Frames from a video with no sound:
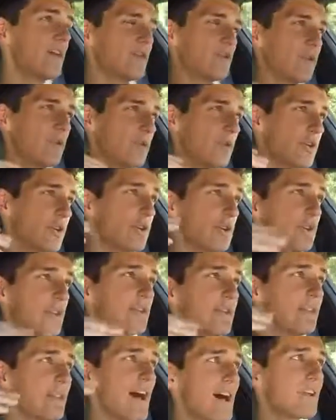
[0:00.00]
So you
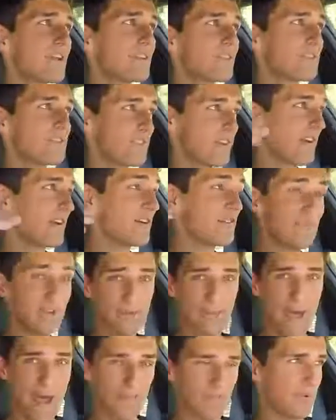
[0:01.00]
need a lot of seller
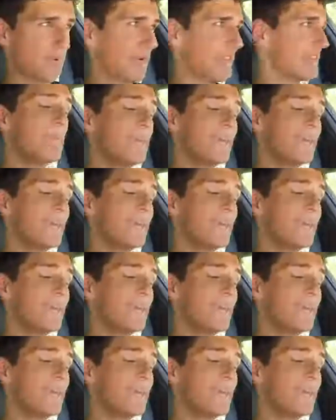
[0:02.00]
feedback points.